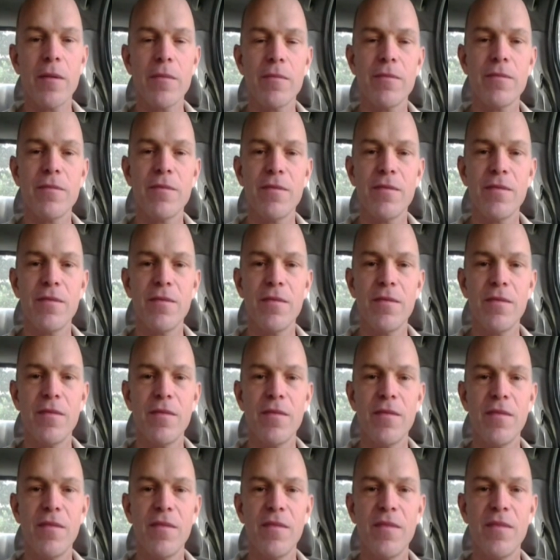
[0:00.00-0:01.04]
Okay.
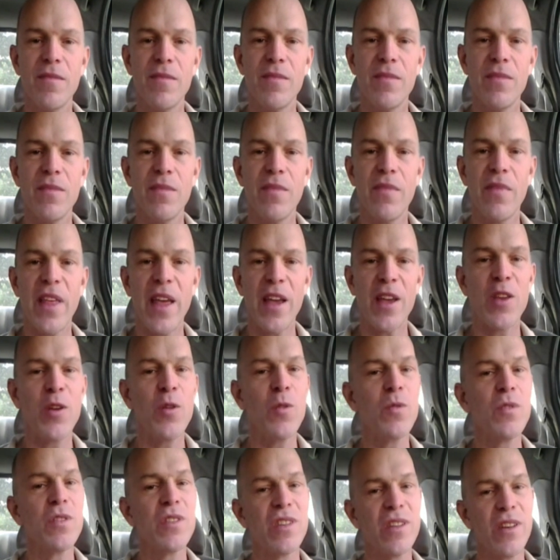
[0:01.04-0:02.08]

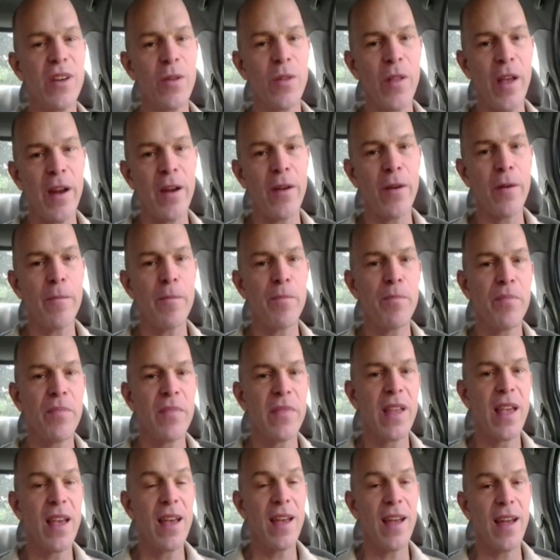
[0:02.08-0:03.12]
Thank you. See you
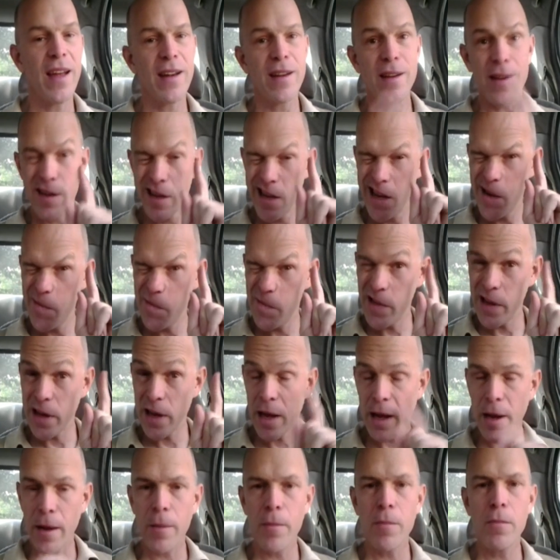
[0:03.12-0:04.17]
later, and
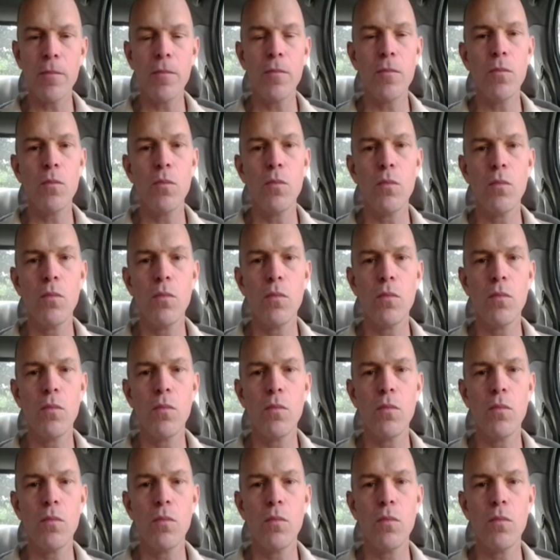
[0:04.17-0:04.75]
keep thinking.